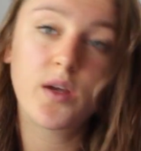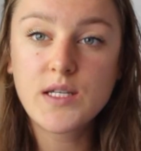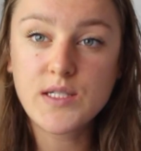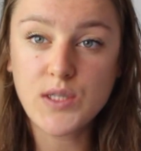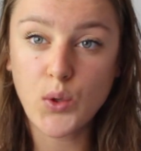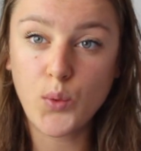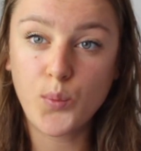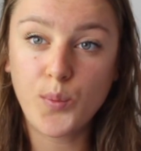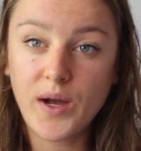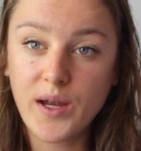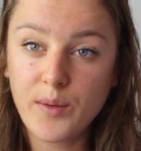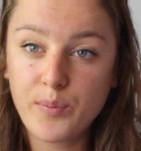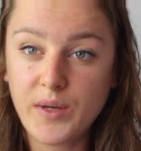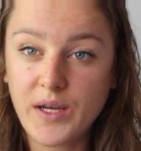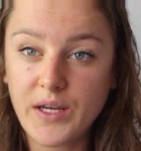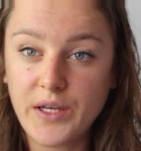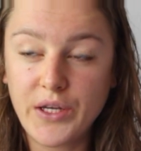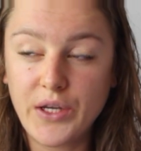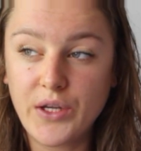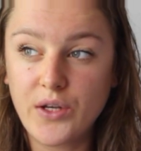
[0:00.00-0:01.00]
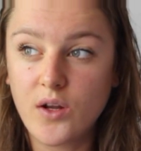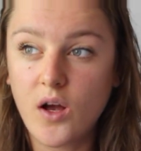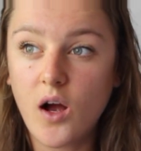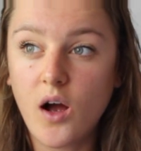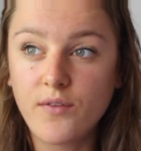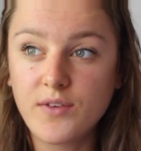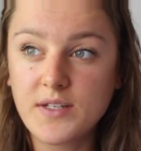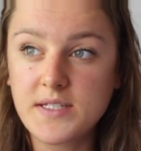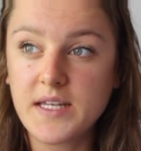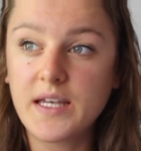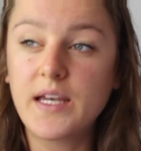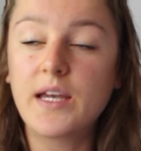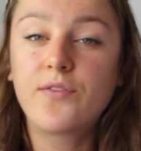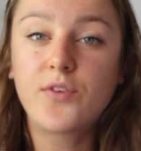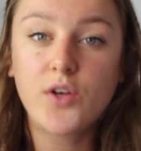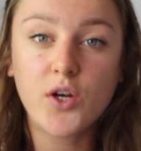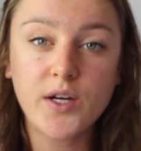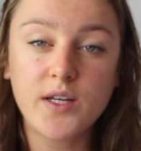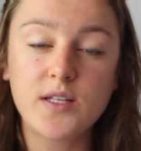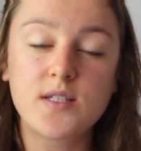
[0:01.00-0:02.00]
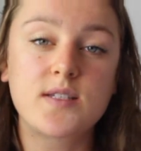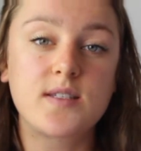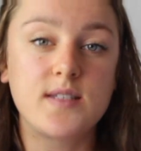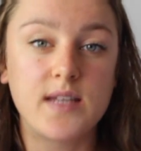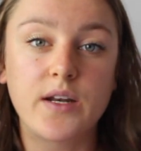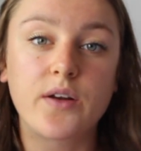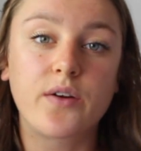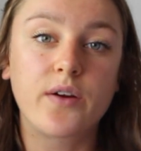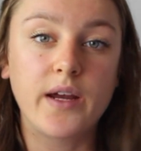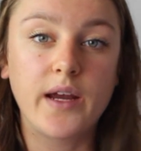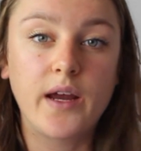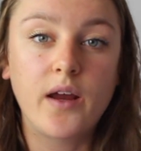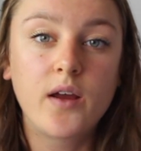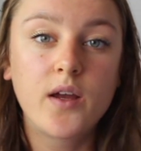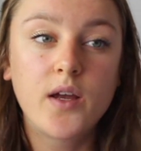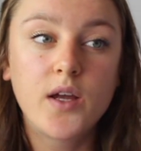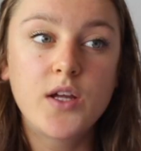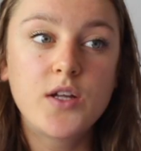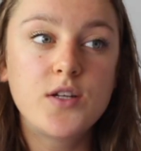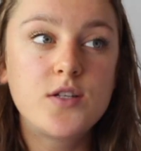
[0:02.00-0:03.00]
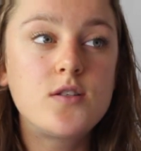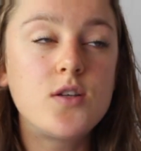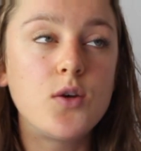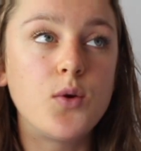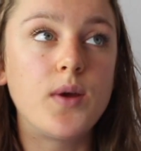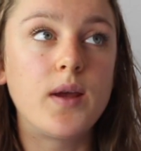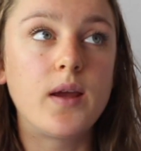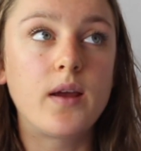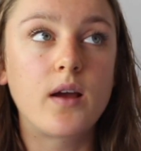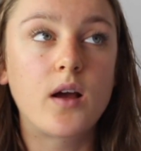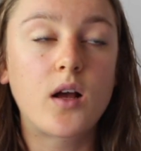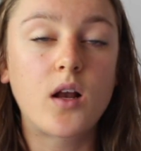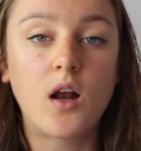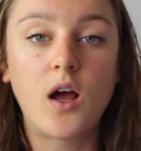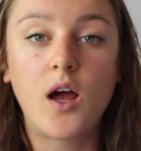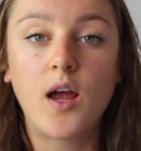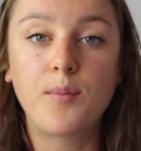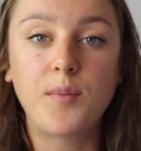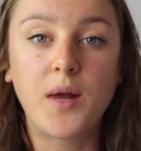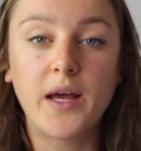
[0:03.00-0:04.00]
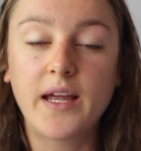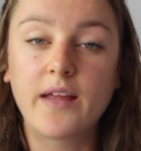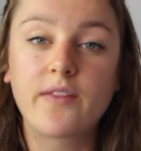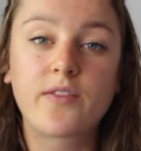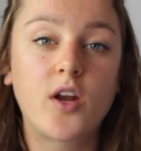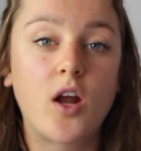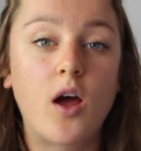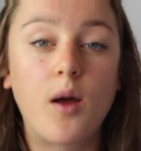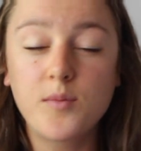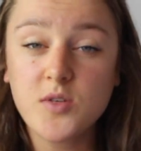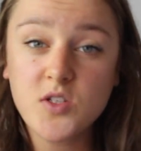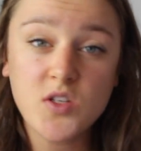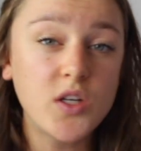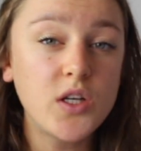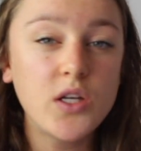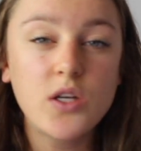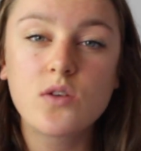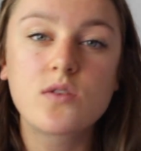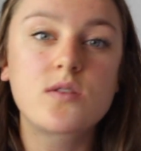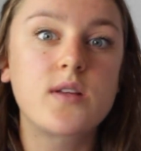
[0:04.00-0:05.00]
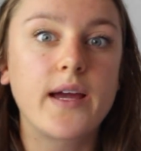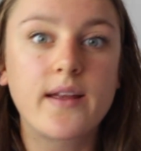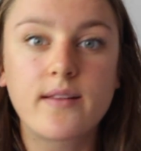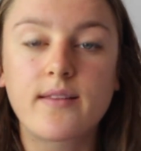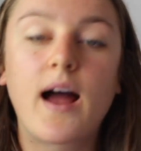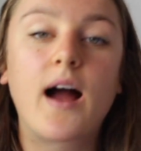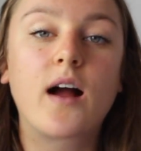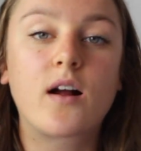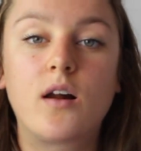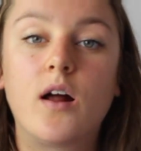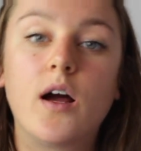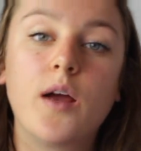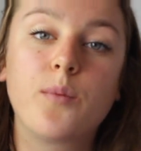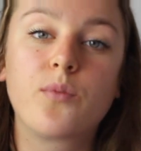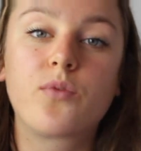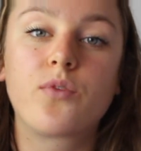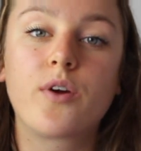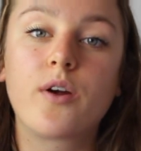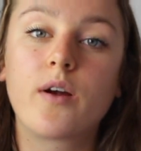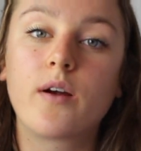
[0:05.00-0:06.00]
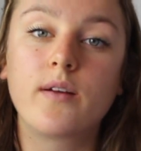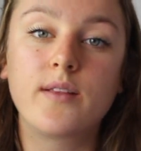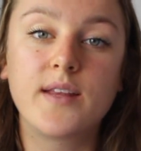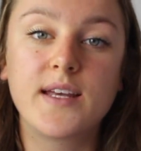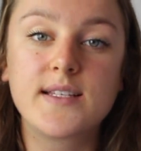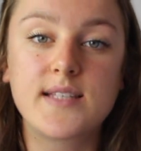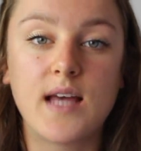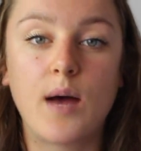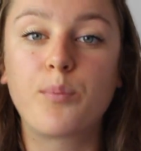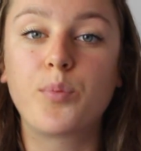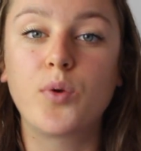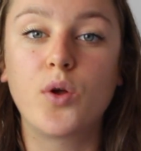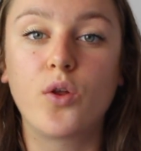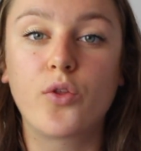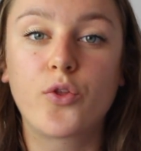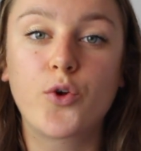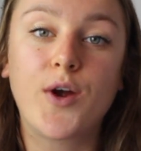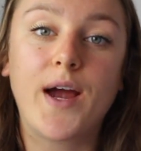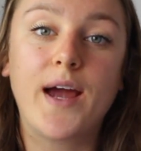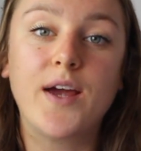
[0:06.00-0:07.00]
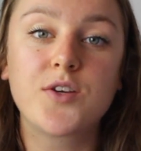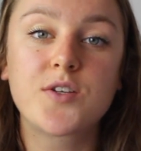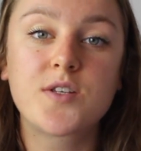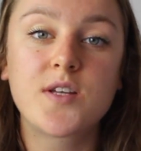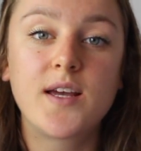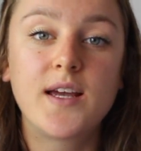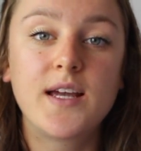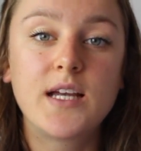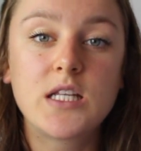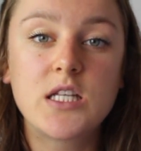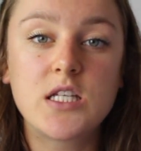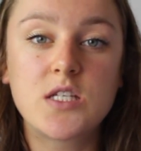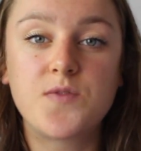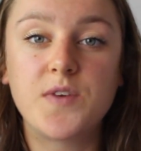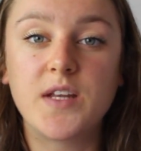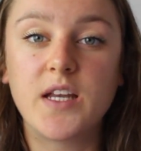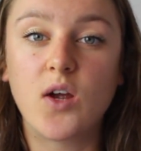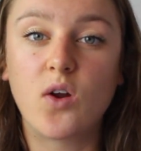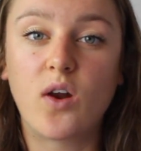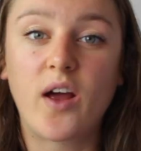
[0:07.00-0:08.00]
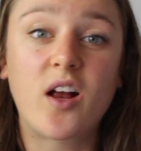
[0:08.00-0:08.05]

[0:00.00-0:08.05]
So in my opinion, obviously if you're considering doing a climb like Inthanon, I'm just going to use like that climb for the example throughout this video.